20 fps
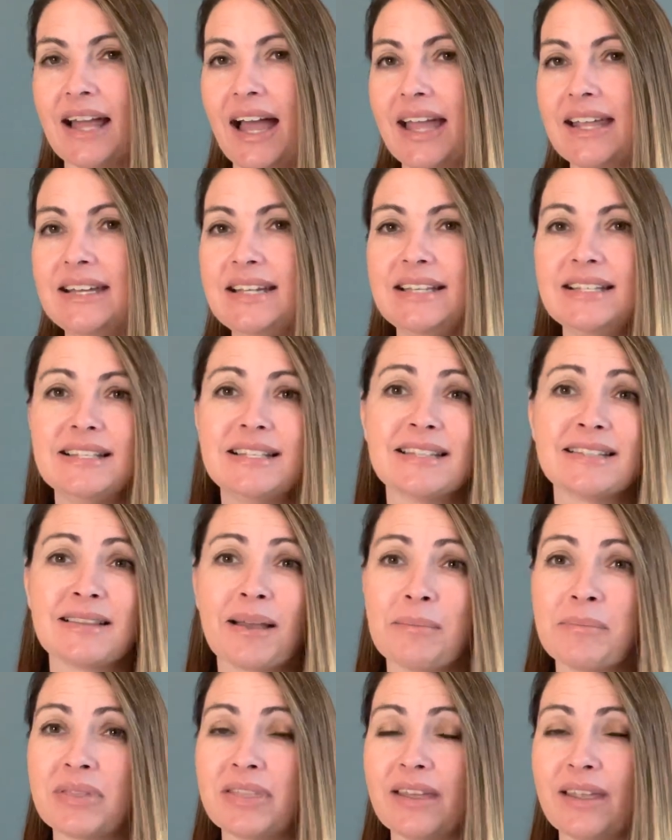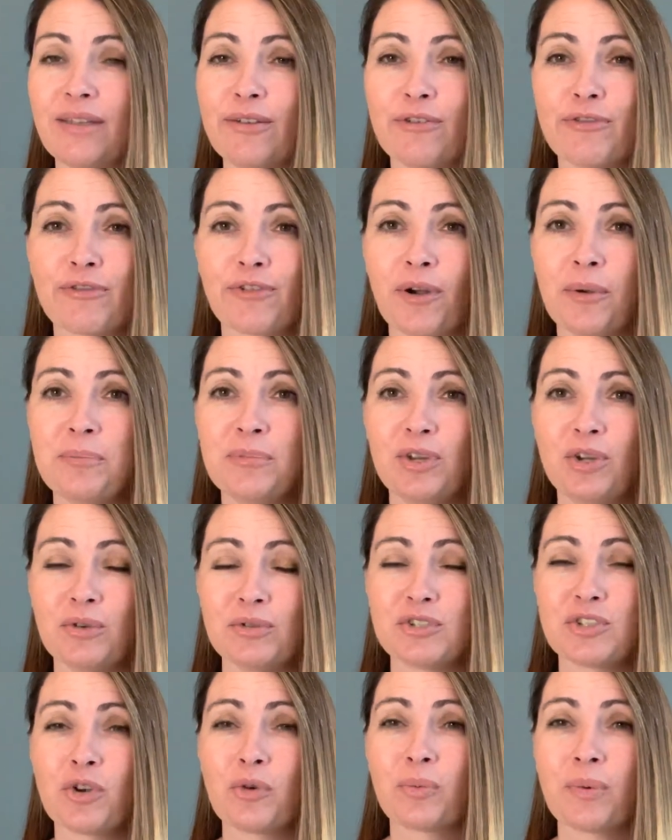I need something from you.
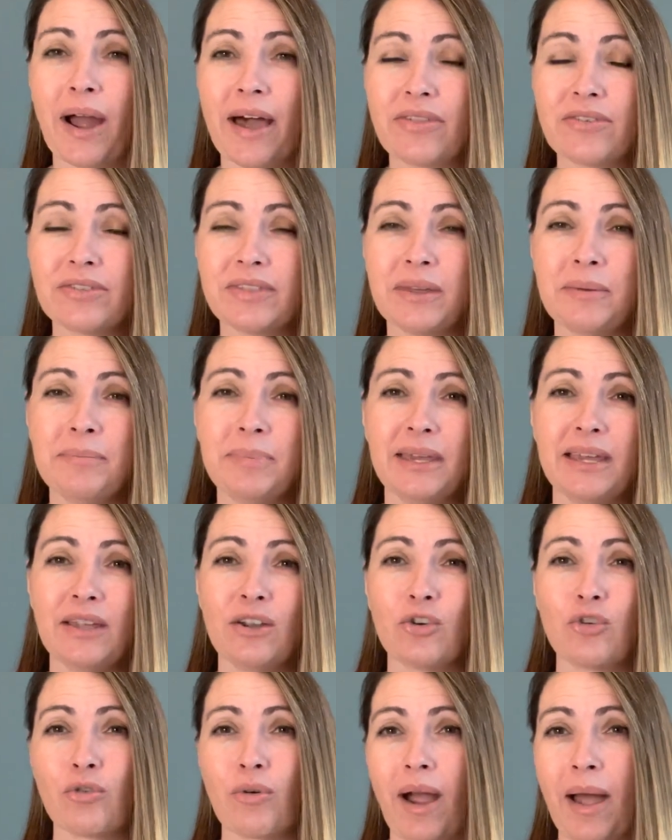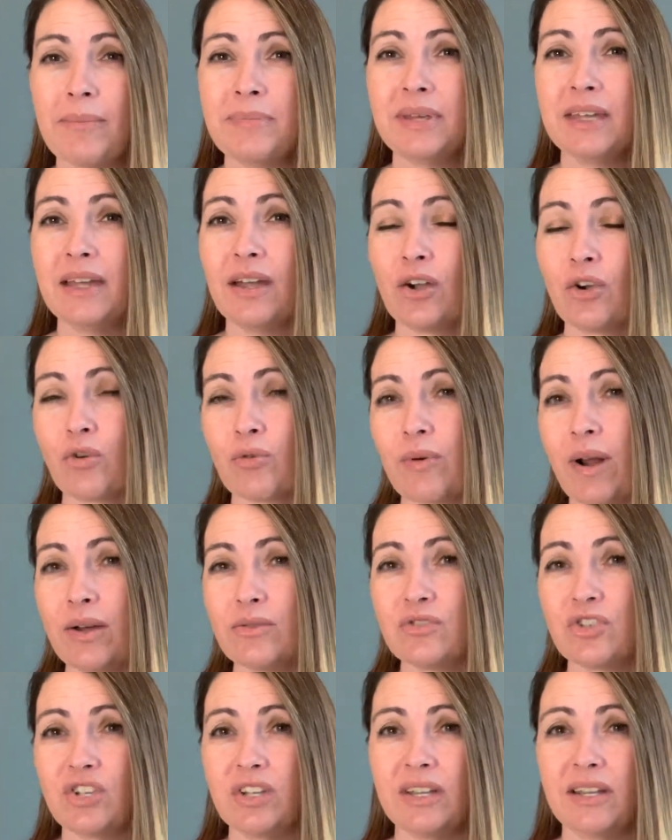So rather than being crabby and
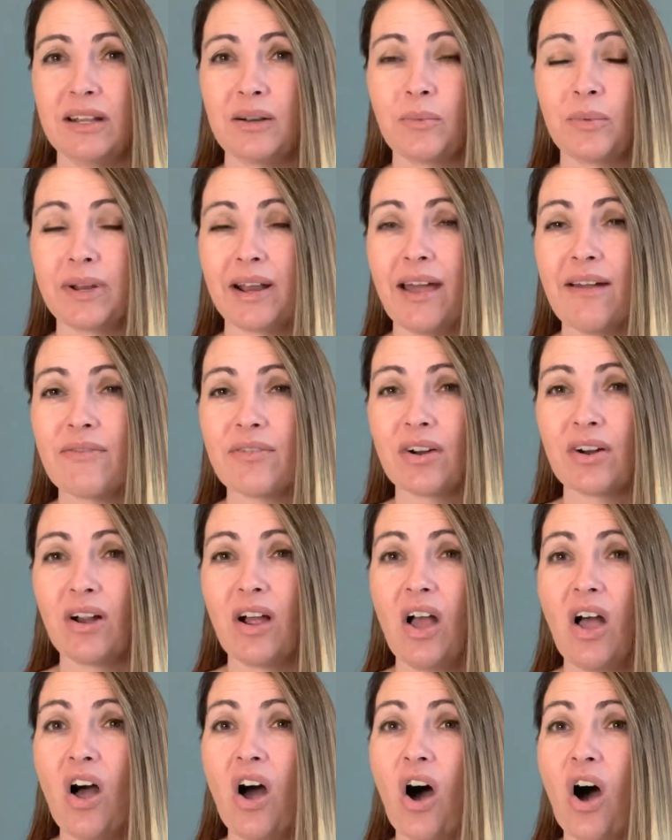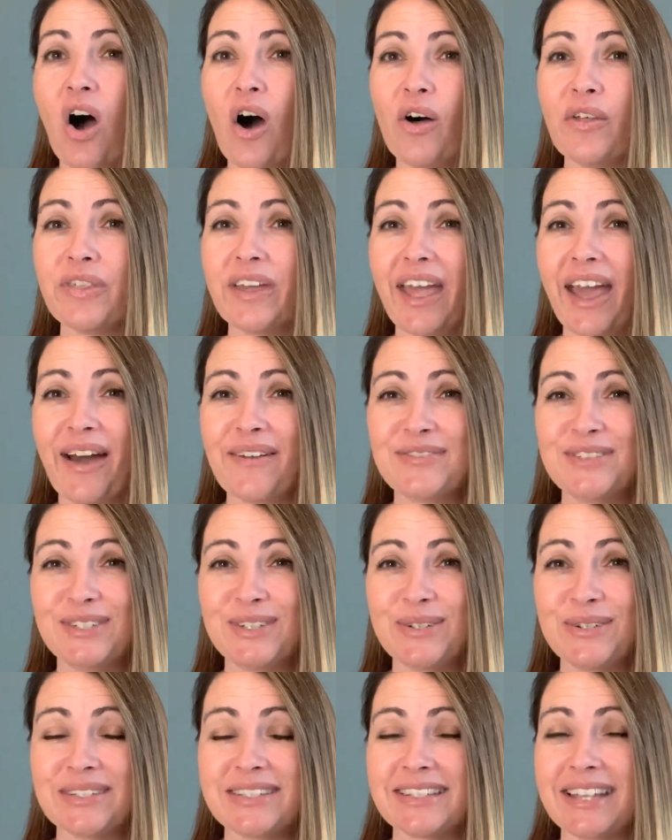grouchy and whatever, all they have to
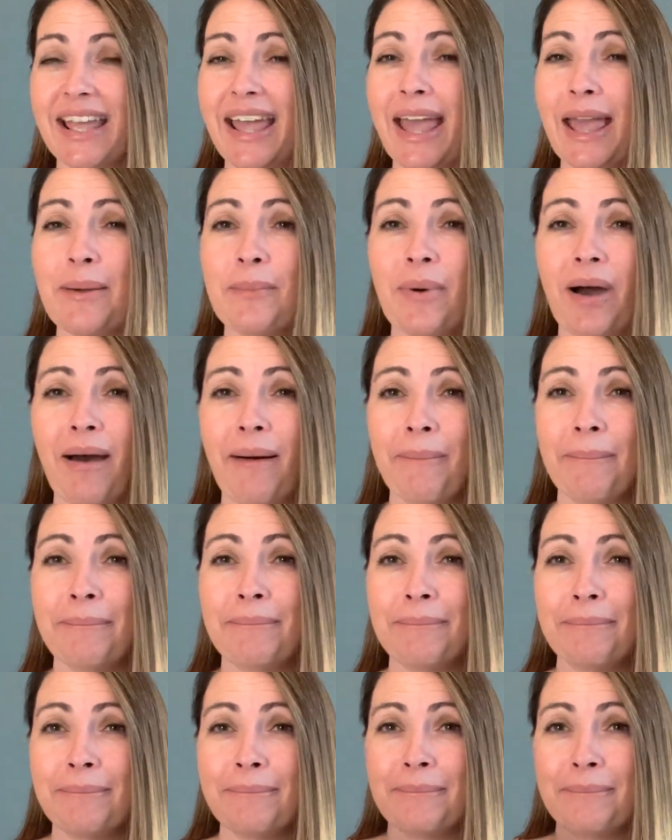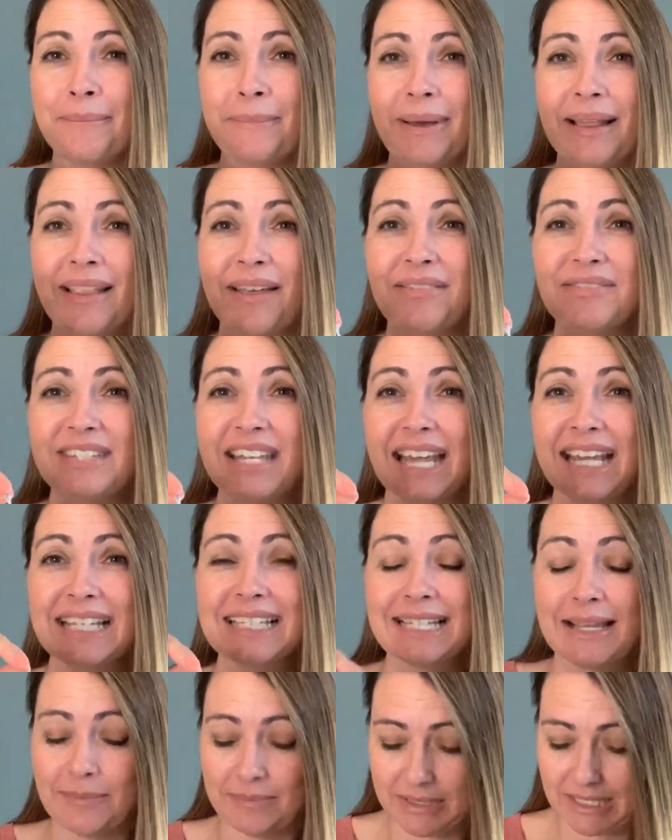do is say, hey, Mom, my love tank
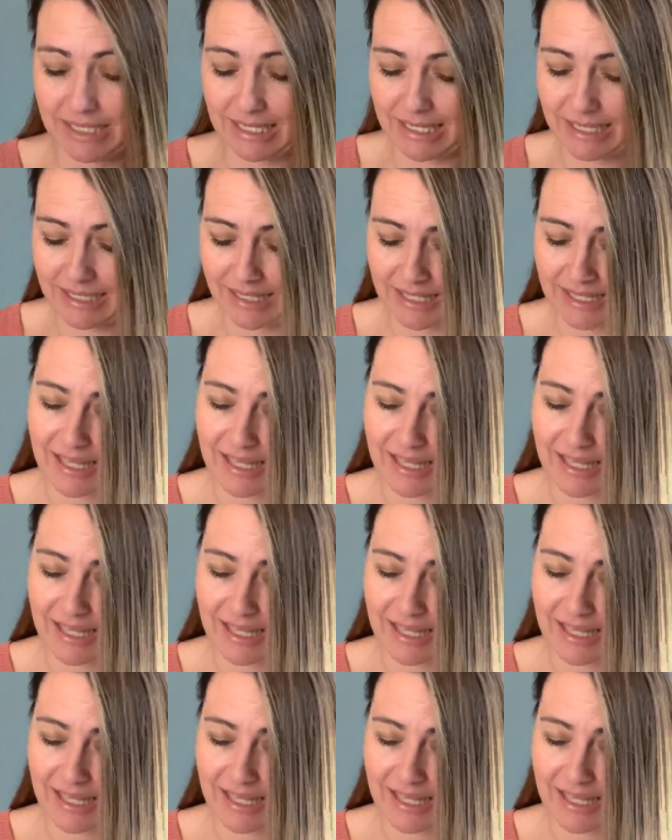is empty.